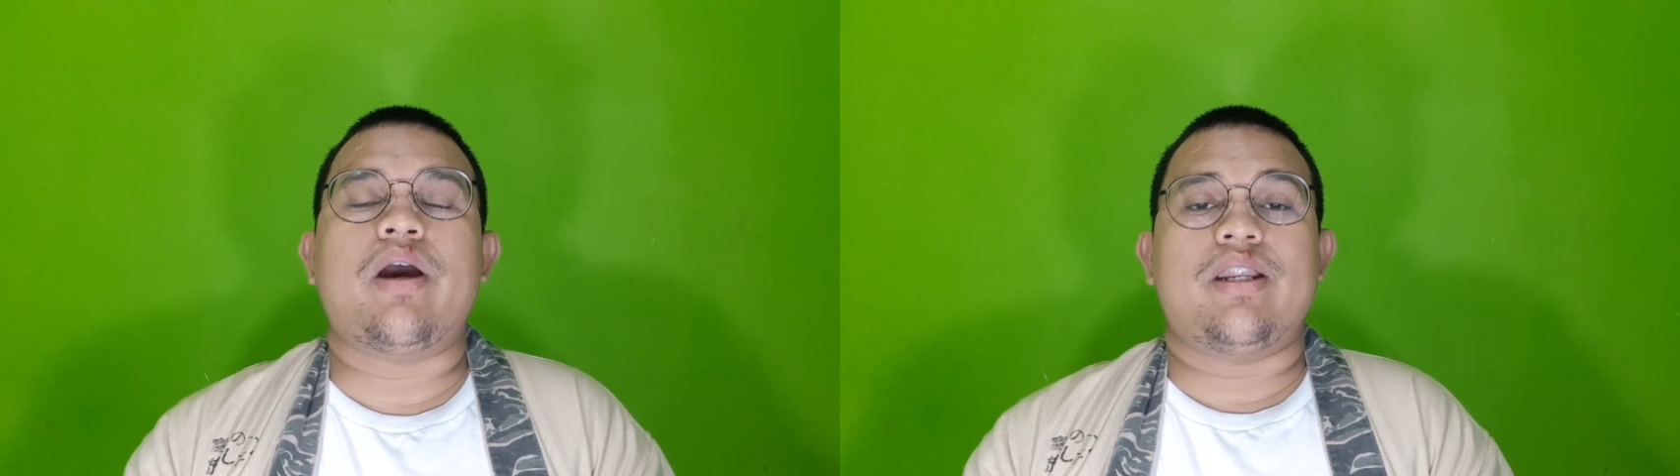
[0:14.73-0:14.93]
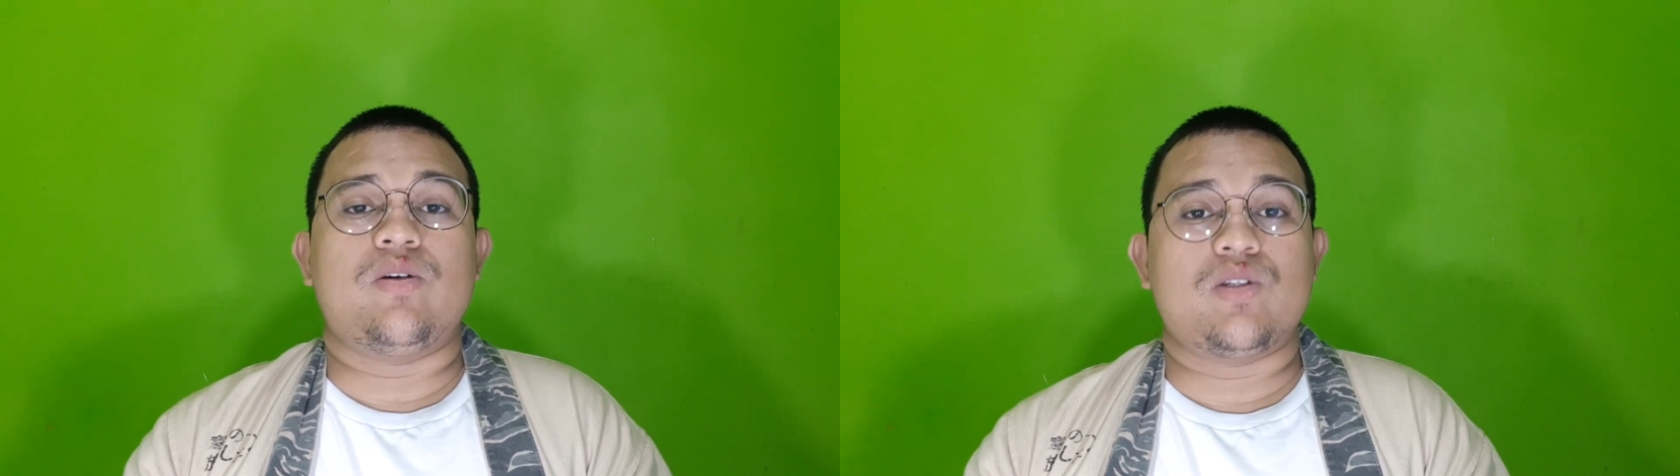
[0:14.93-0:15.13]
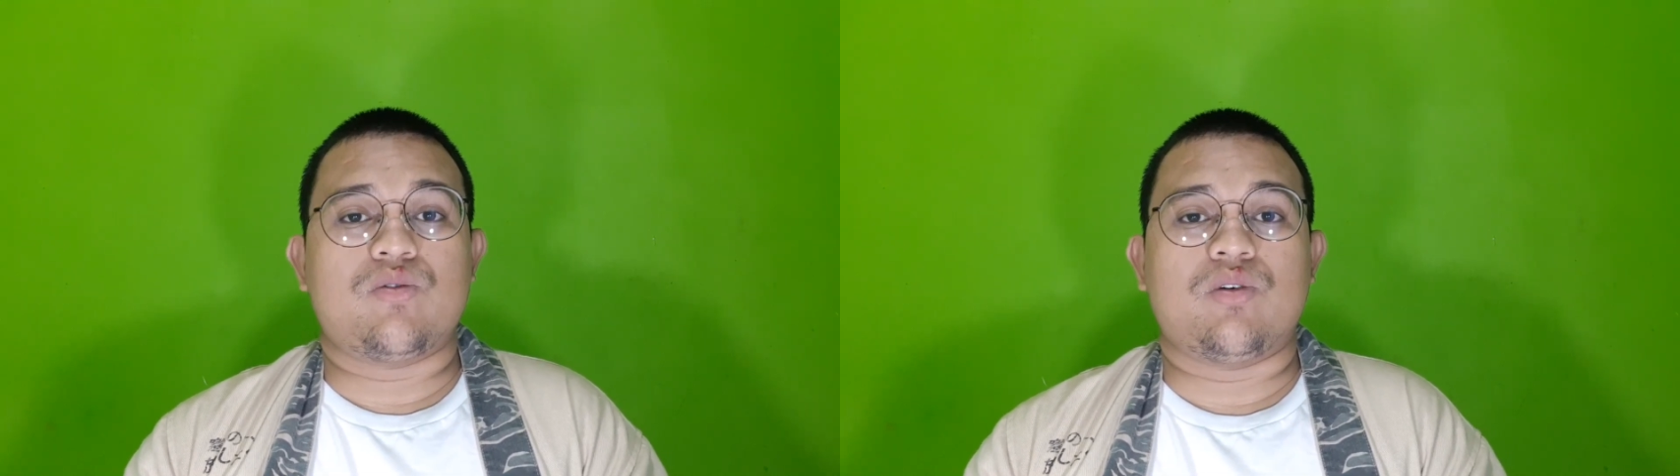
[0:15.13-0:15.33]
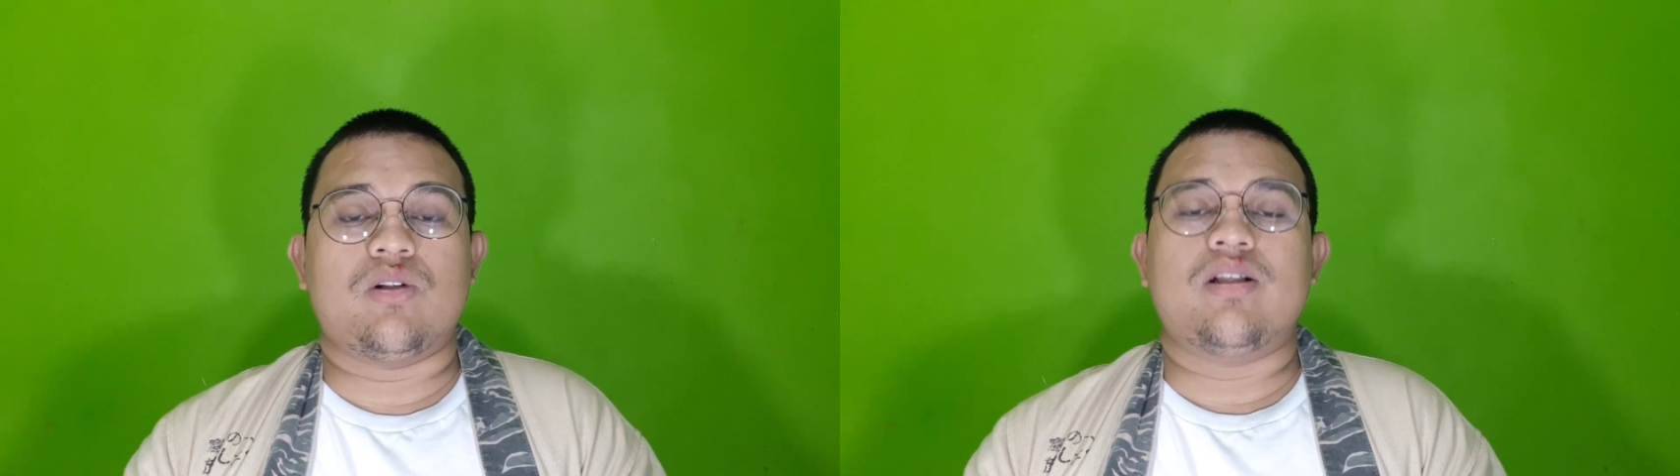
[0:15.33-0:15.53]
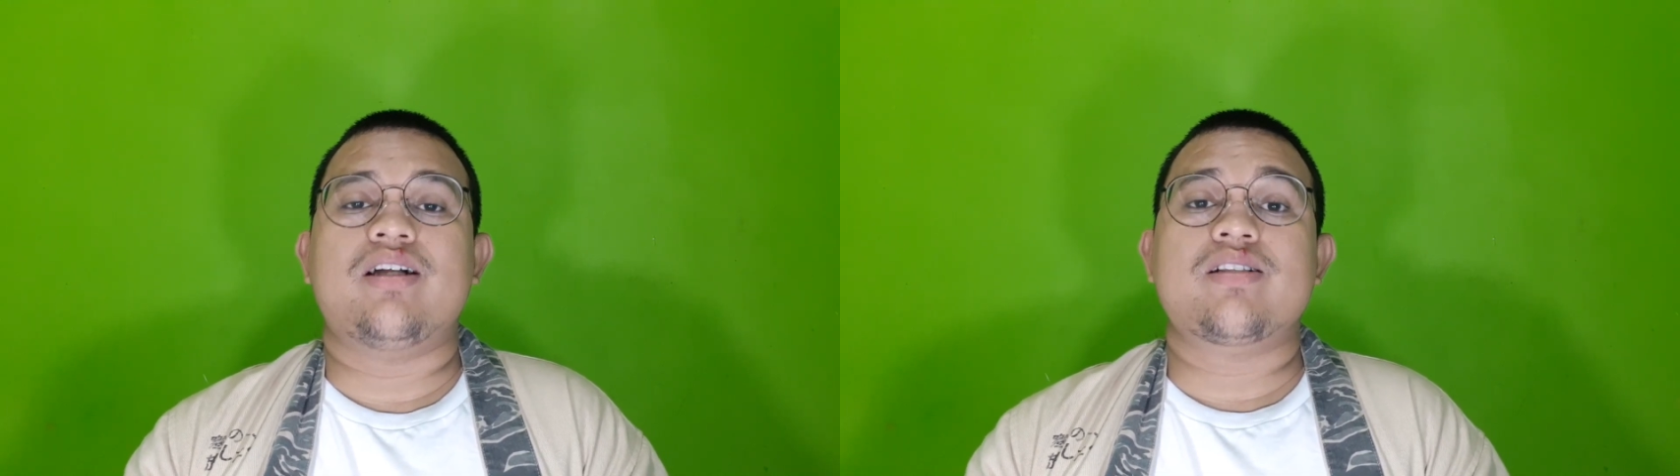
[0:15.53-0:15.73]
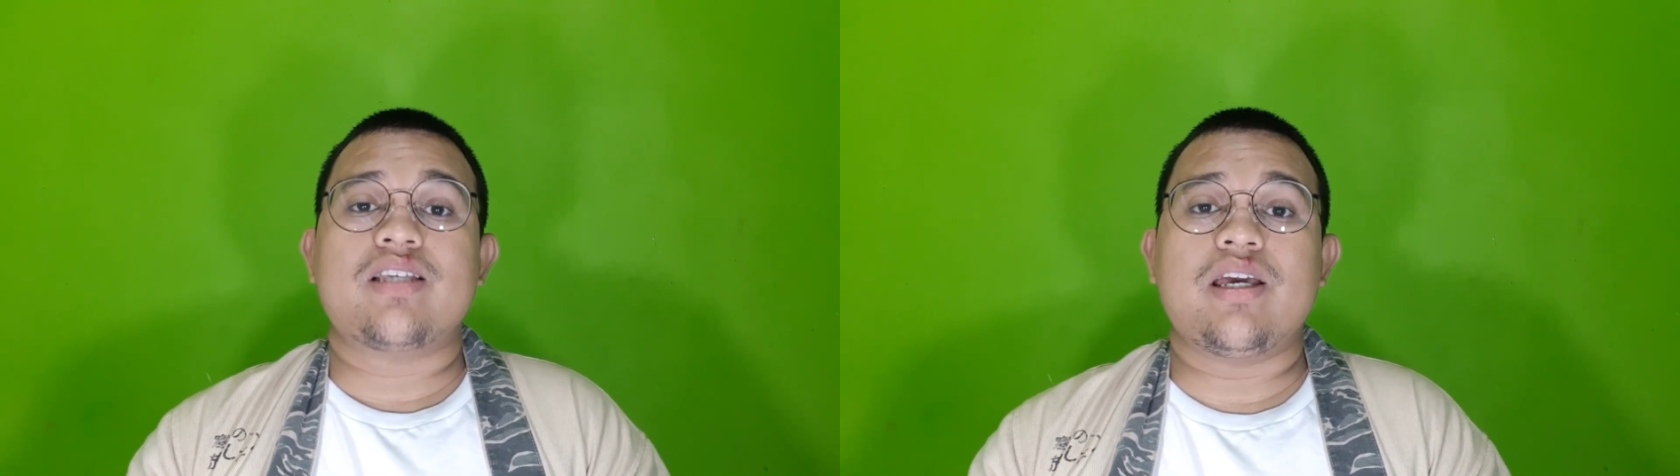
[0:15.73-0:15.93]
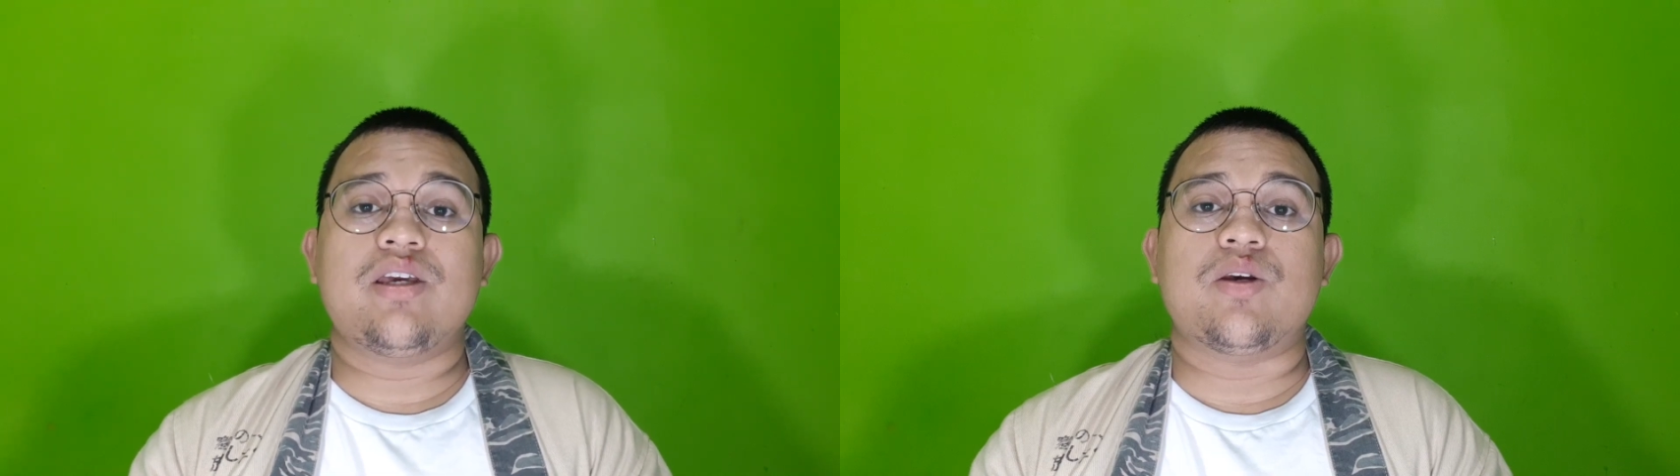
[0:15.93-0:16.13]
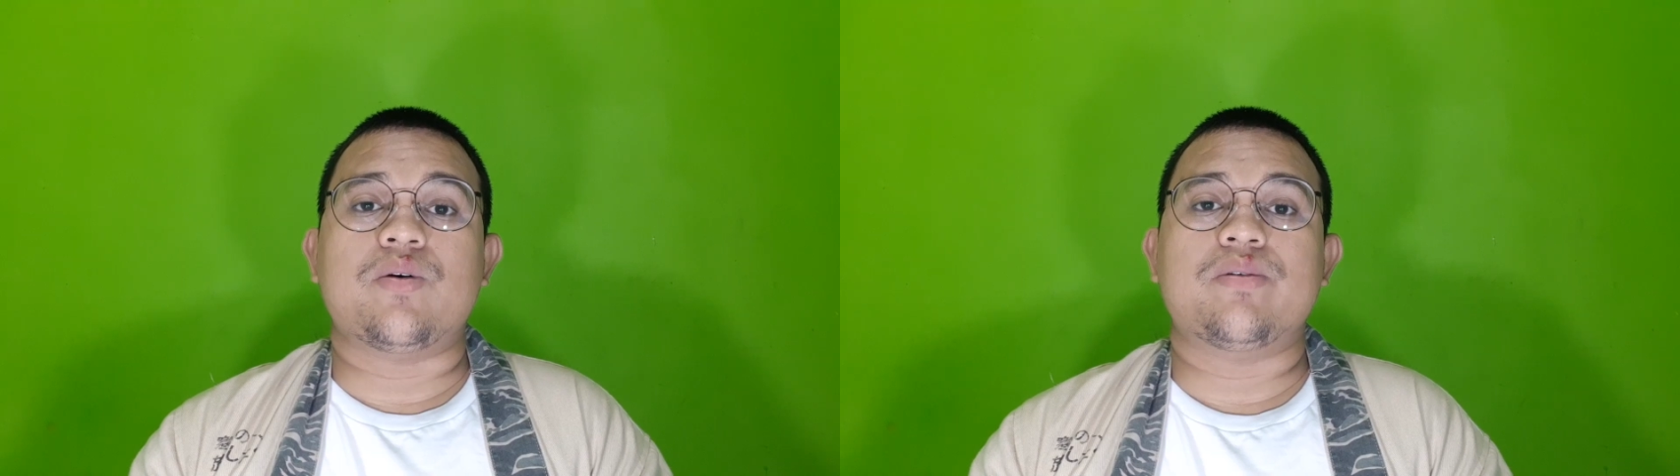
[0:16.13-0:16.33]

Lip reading: and useful. Thank you.